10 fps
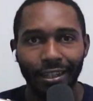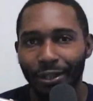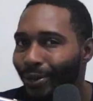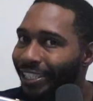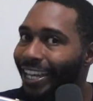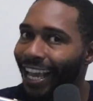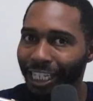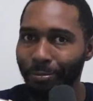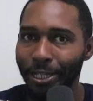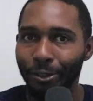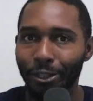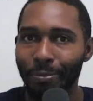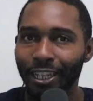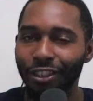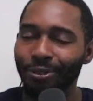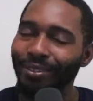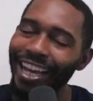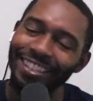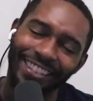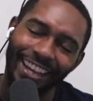What's the HBO special?
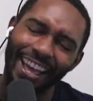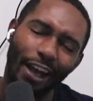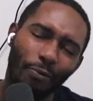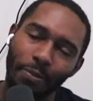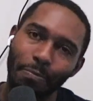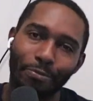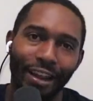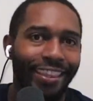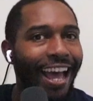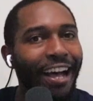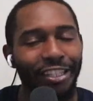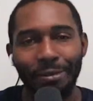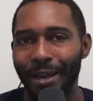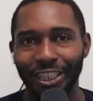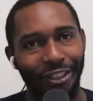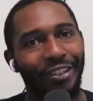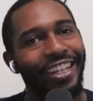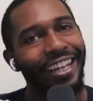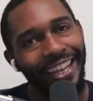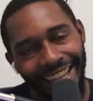That's the Help a Brother Out special.
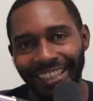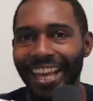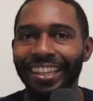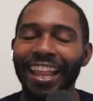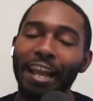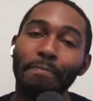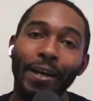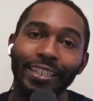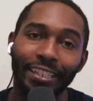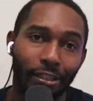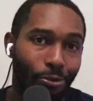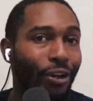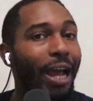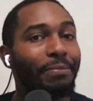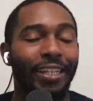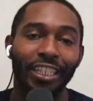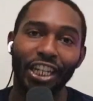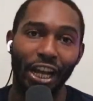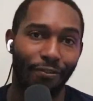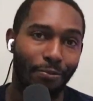Hit that like button and subscribe to the
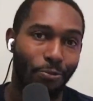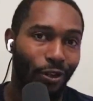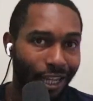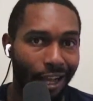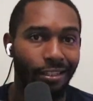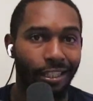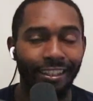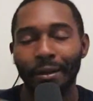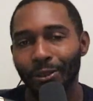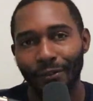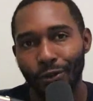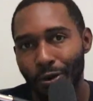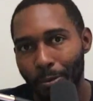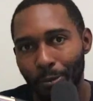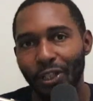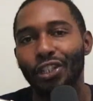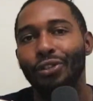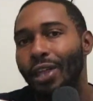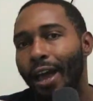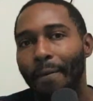channel for more content. I'm going to give you a moment to do
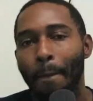that.